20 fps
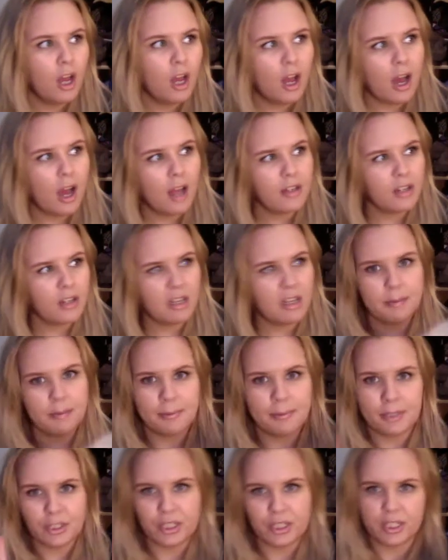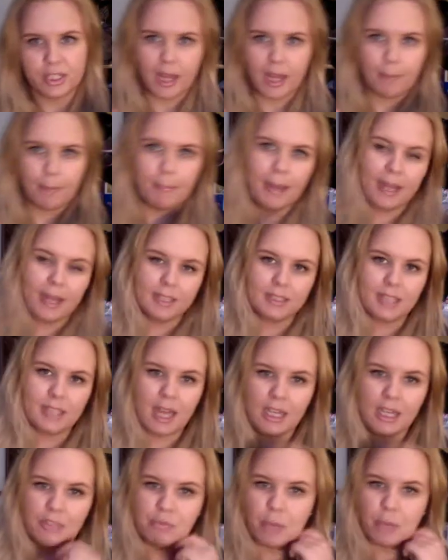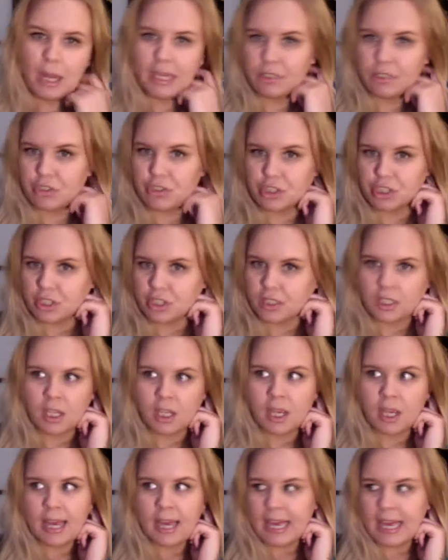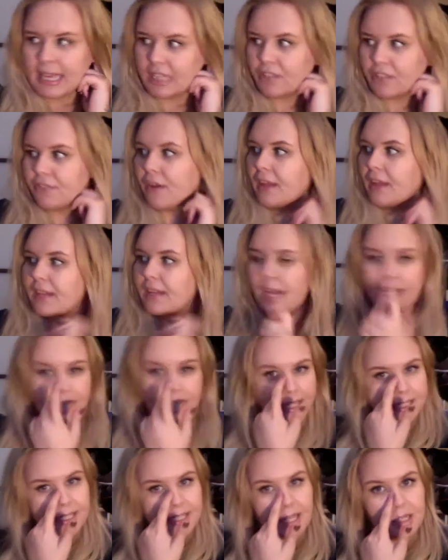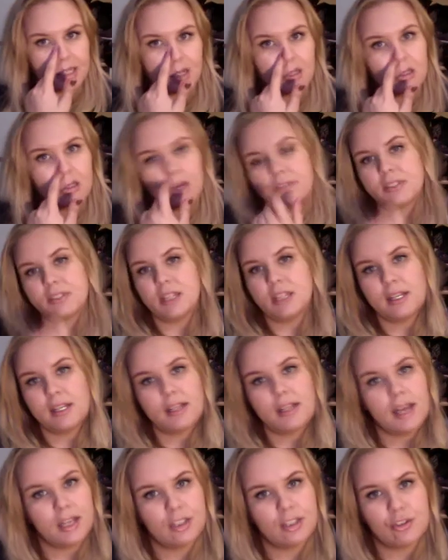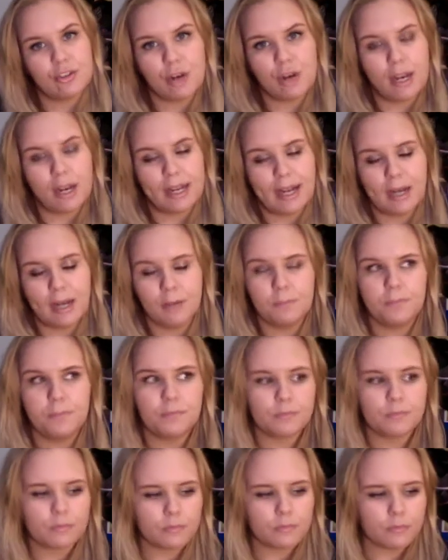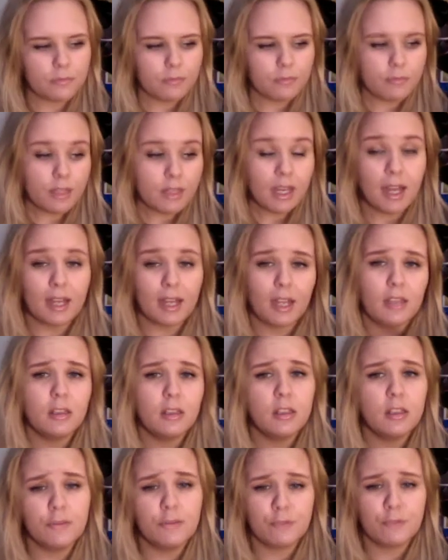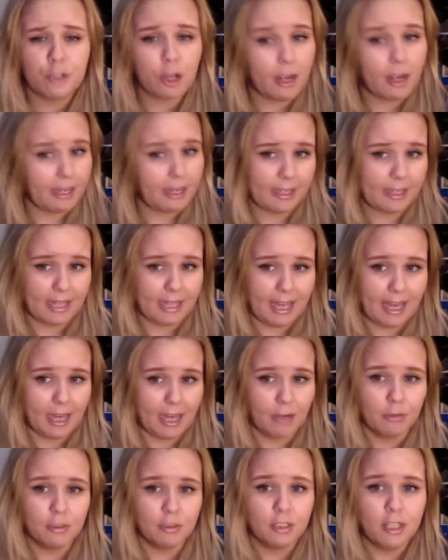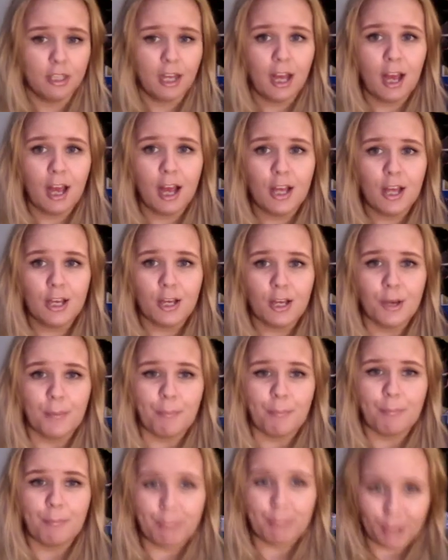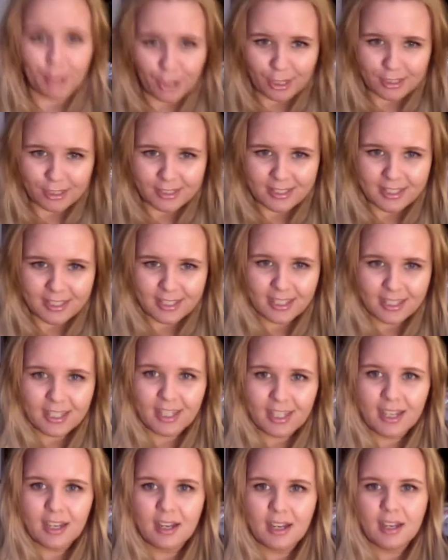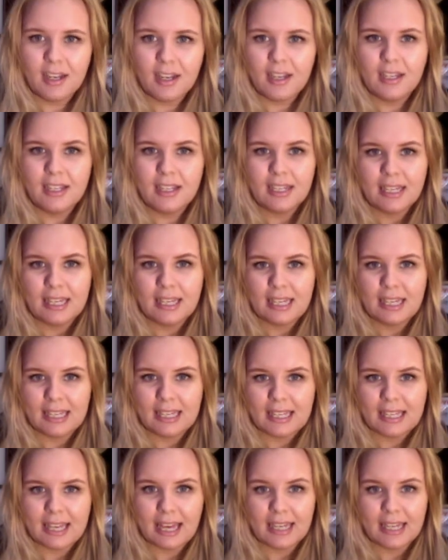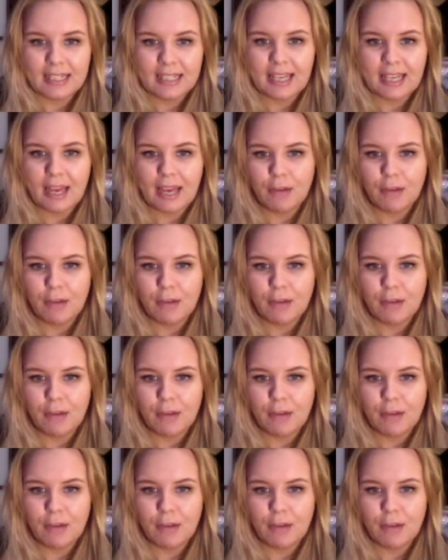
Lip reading: Not in a Project 10 pan kind of way, just in the fact that I get sent a lot of skincare to try out, and I love trying it out. But it can get